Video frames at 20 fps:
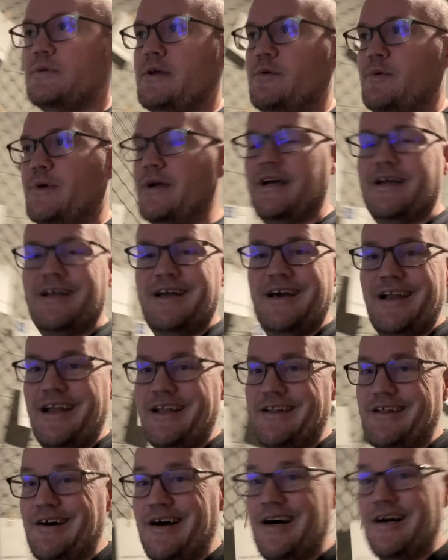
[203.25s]
way I got out
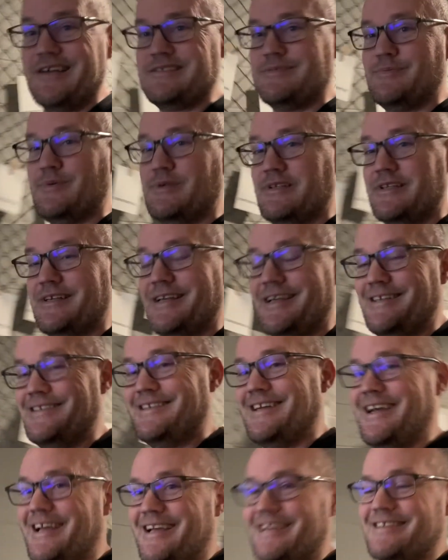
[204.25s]
of the hospital in 8
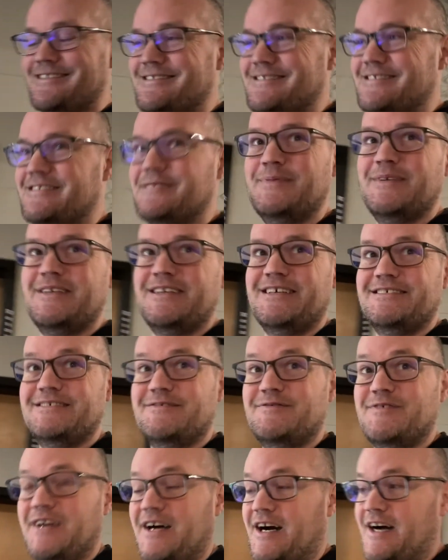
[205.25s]
days is because
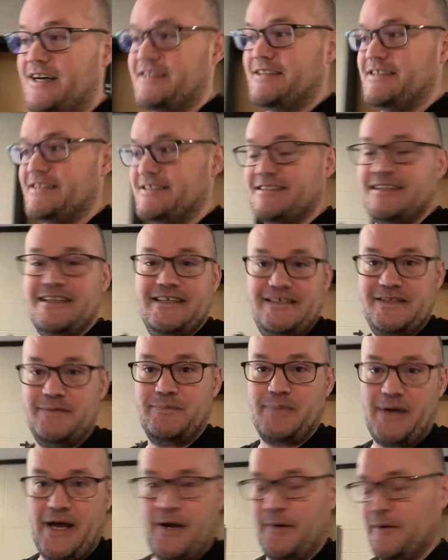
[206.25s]
of God and his healing
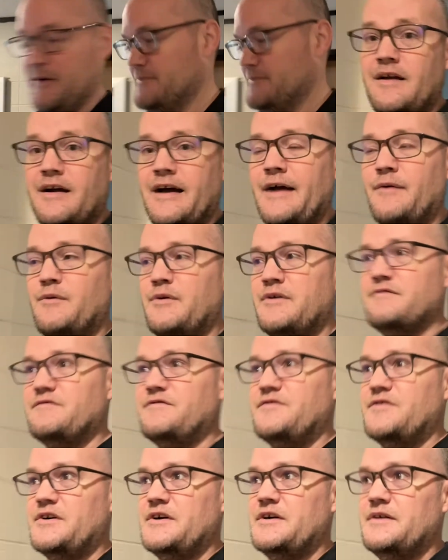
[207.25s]
power. I went
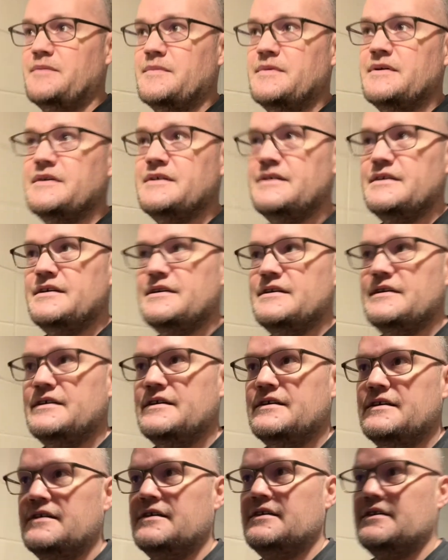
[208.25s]
from
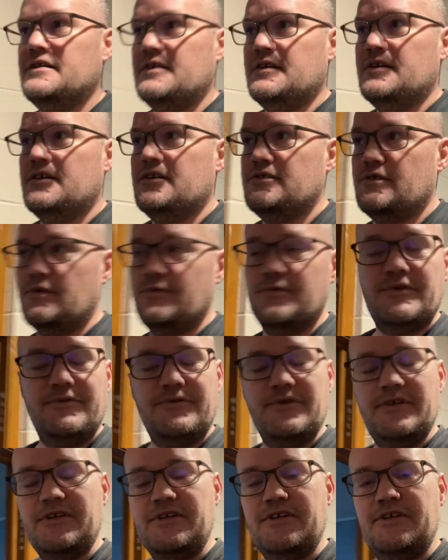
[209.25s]
doing really,
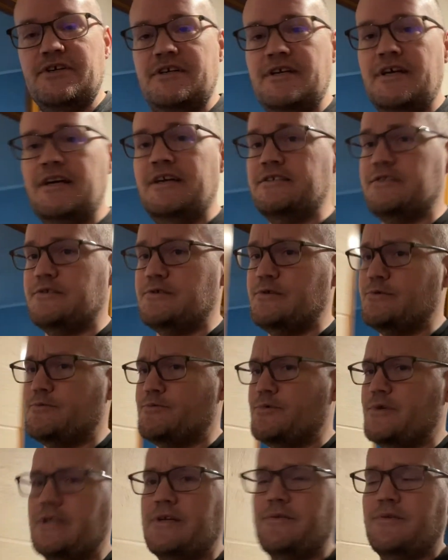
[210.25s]
really good to doing
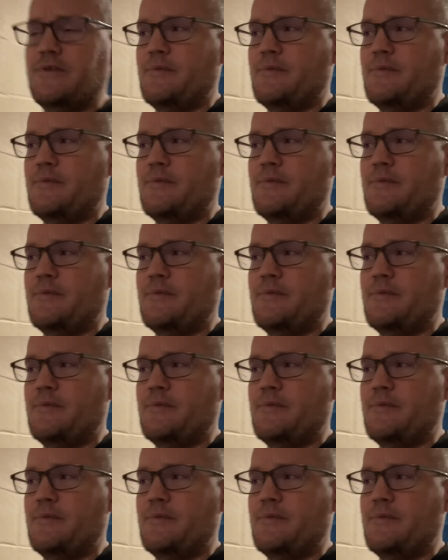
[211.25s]
really, really